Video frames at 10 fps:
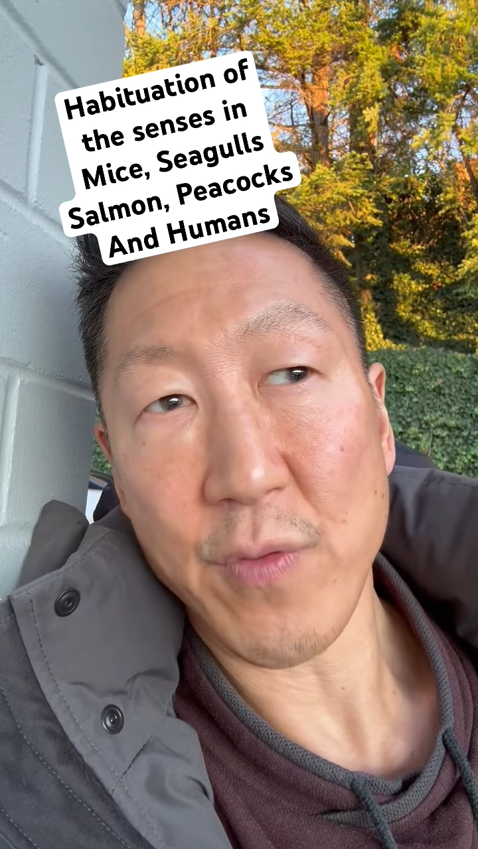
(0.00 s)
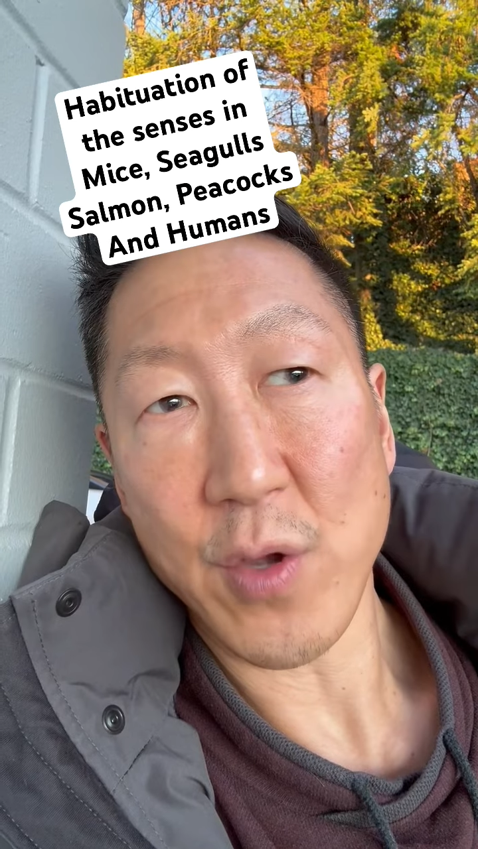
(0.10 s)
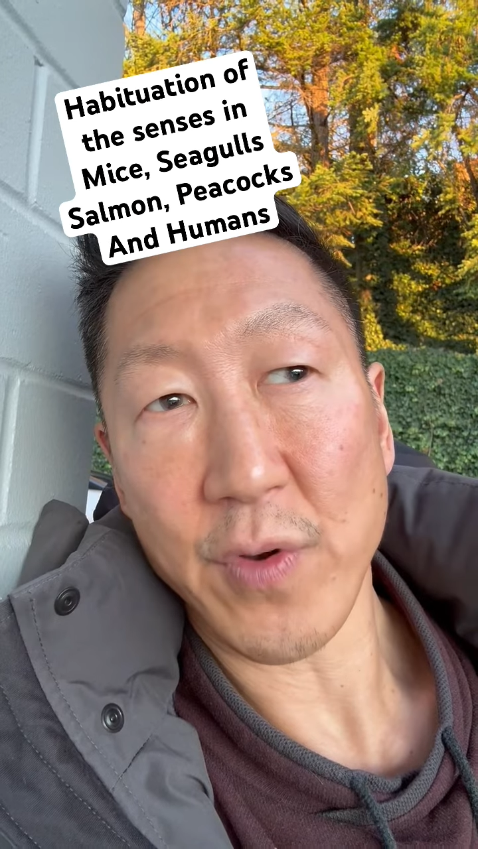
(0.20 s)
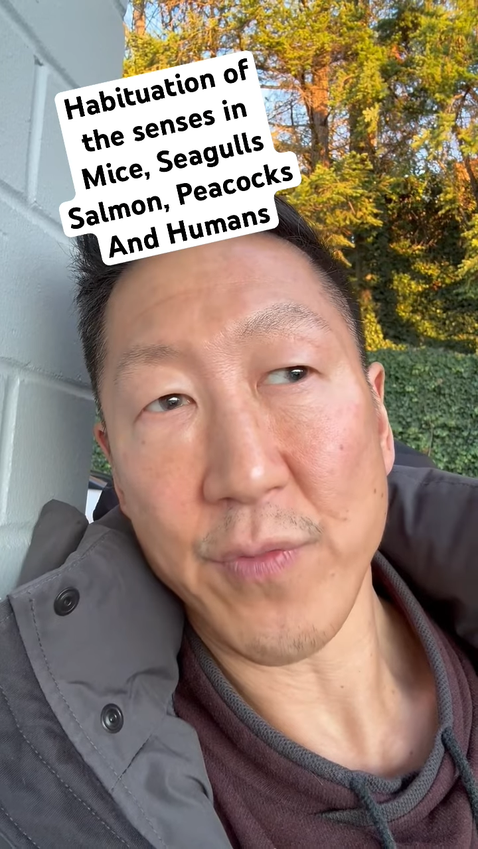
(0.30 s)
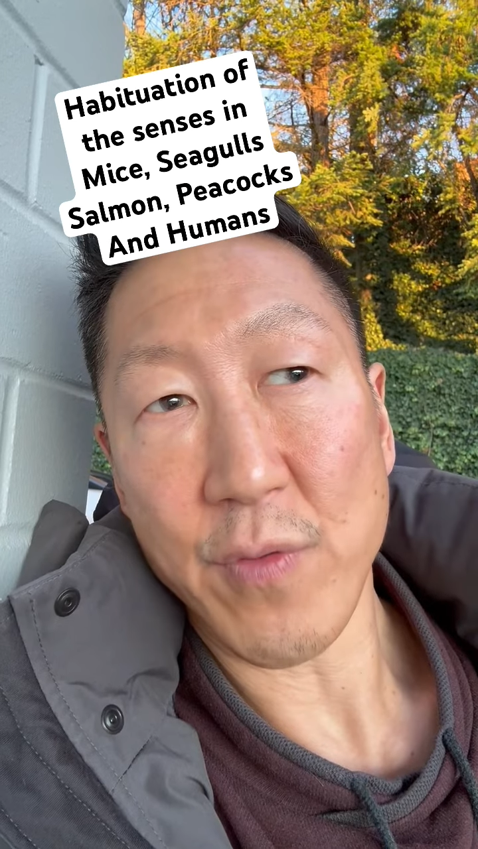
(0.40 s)

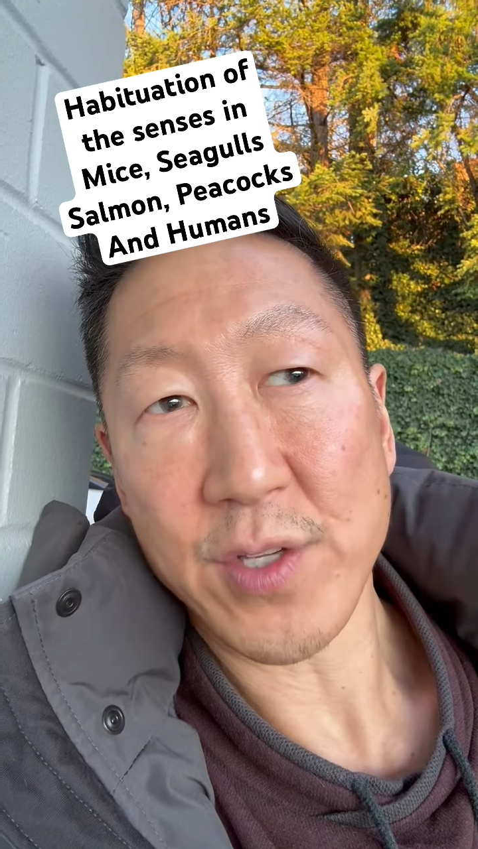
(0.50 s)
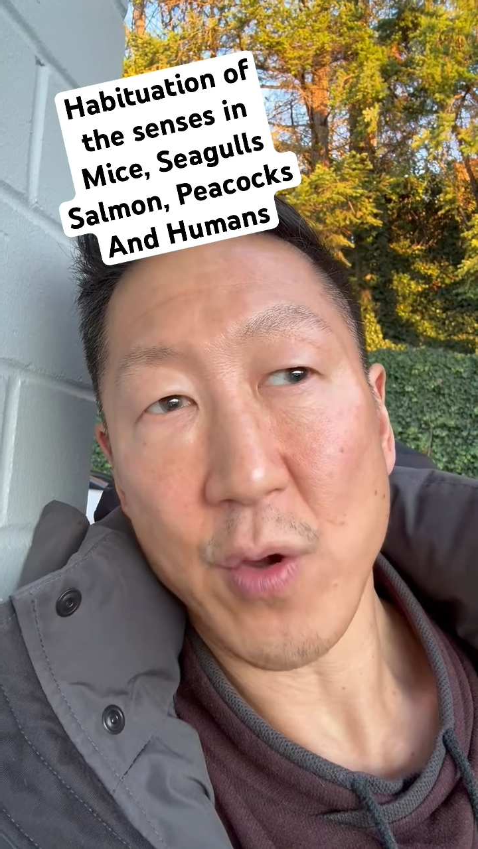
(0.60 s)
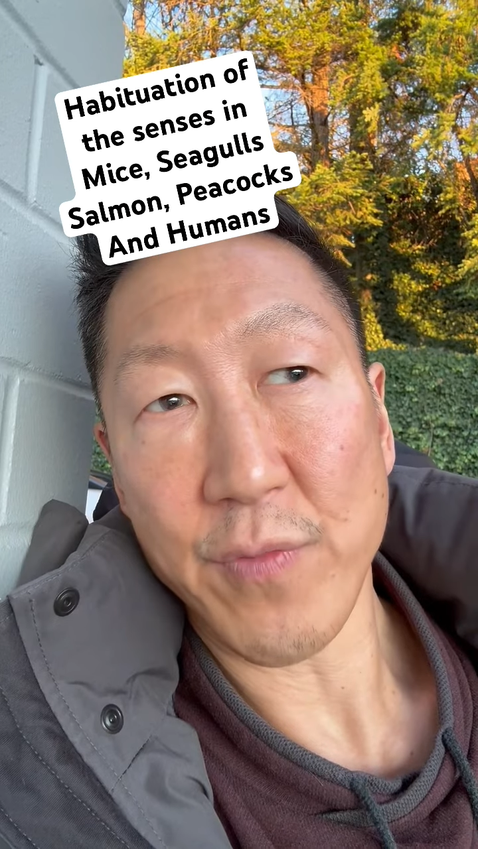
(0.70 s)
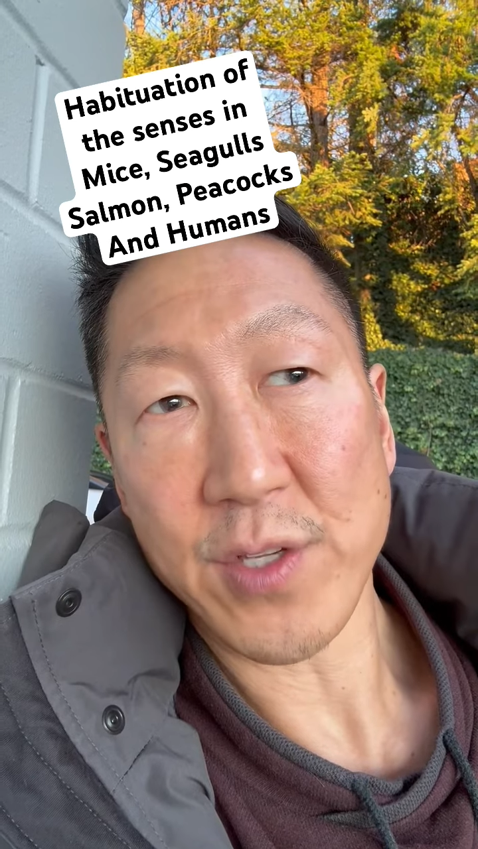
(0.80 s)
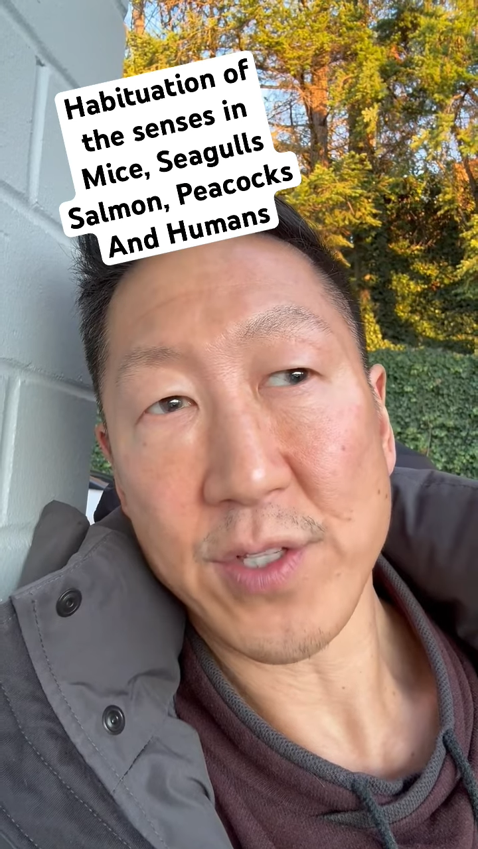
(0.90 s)
that
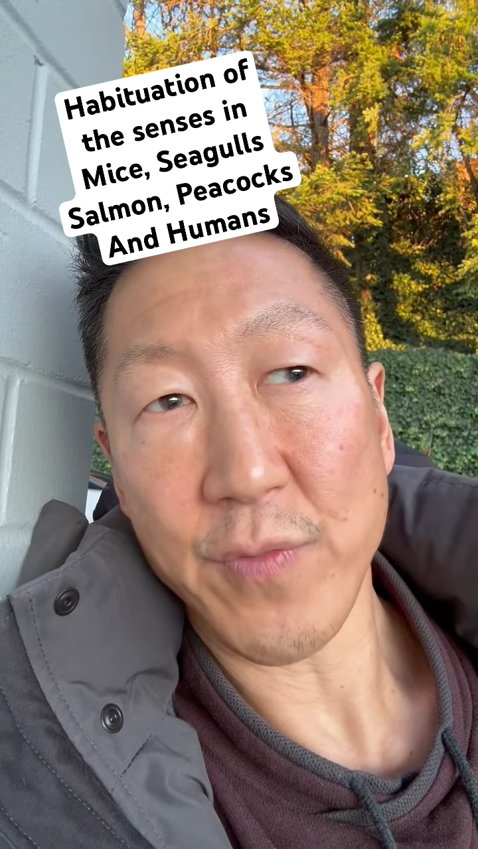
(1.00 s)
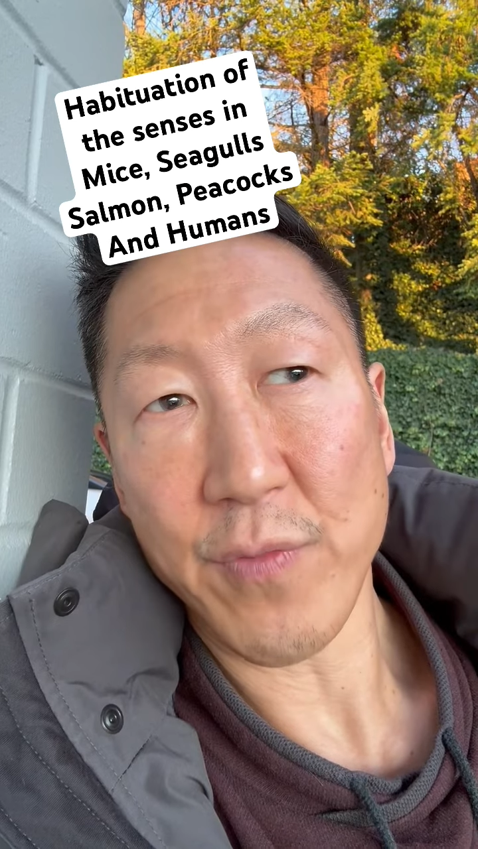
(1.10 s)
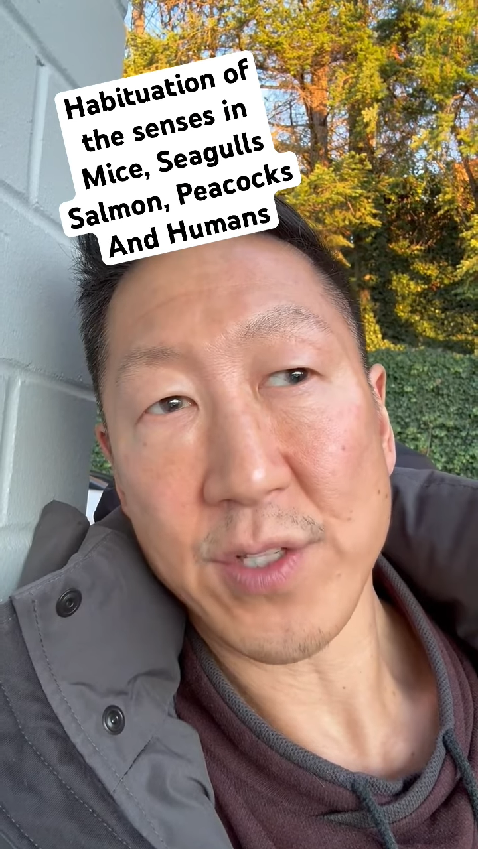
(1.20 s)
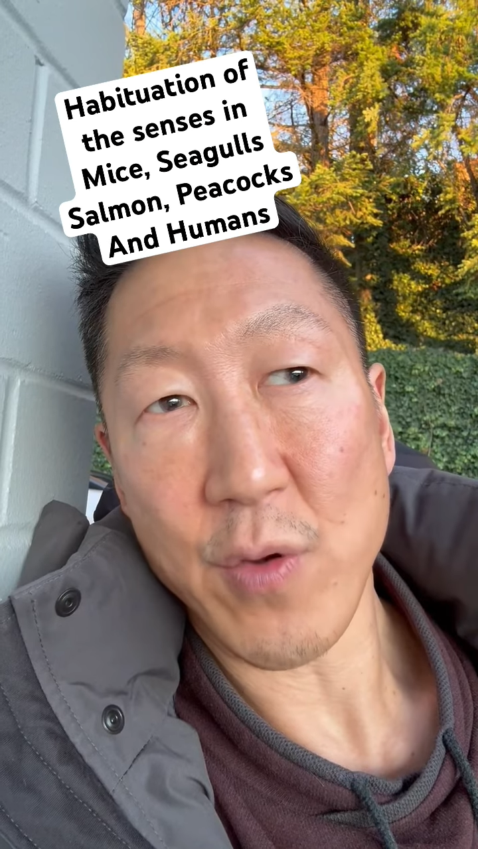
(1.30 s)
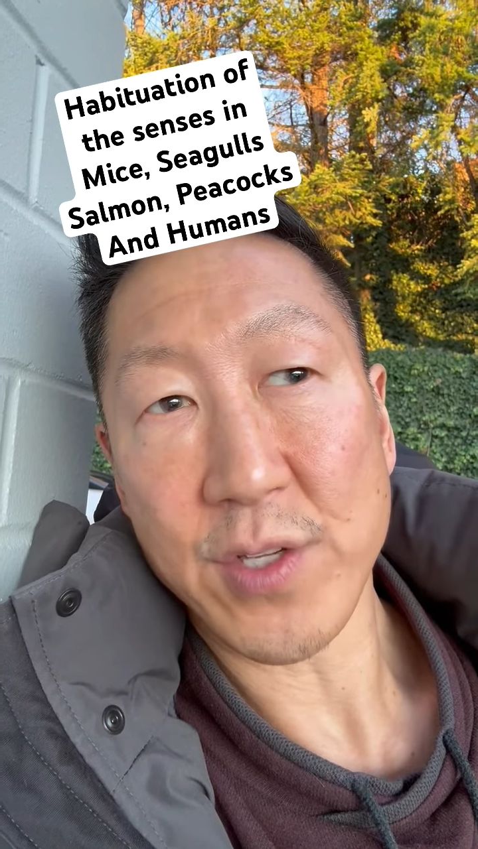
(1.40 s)
they will get
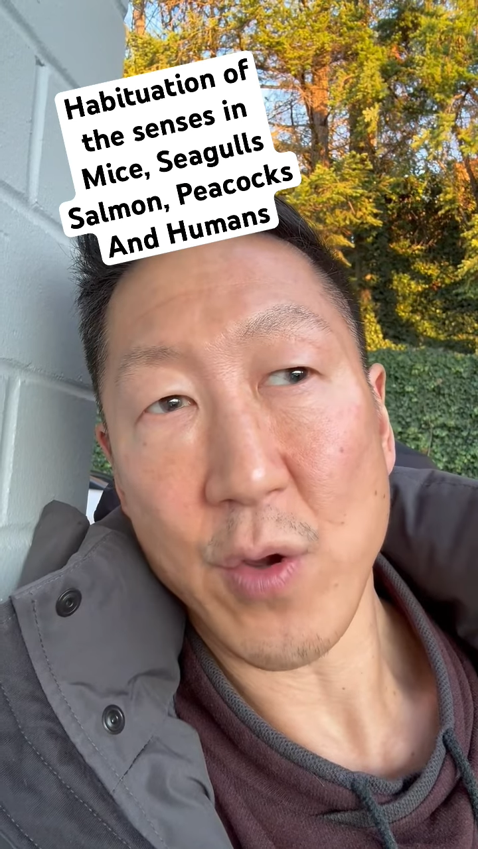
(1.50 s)
used to a